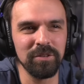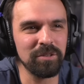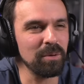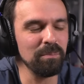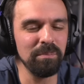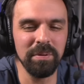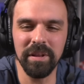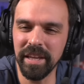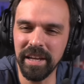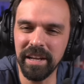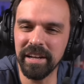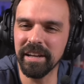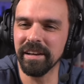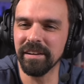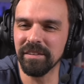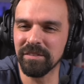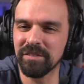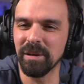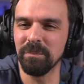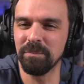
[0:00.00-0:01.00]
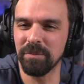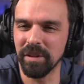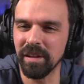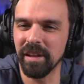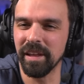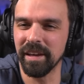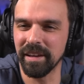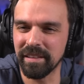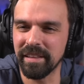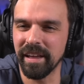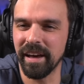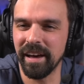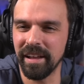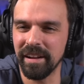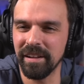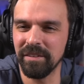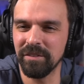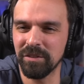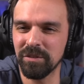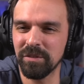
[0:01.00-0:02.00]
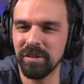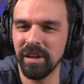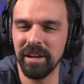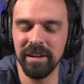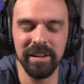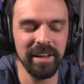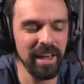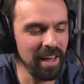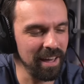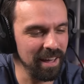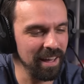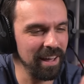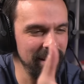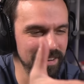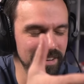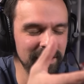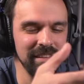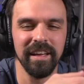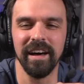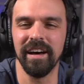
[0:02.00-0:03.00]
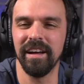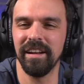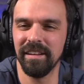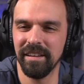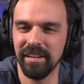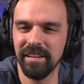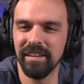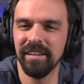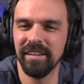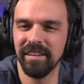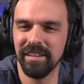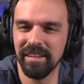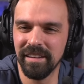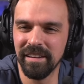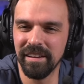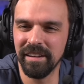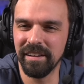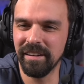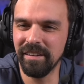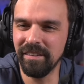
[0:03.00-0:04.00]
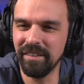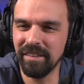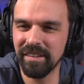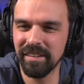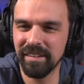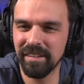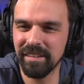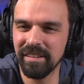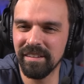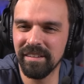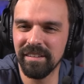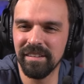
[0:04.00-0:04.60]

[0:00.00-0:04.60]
completing something like that and just saying, yeah, I did that. You know? Yeah, man.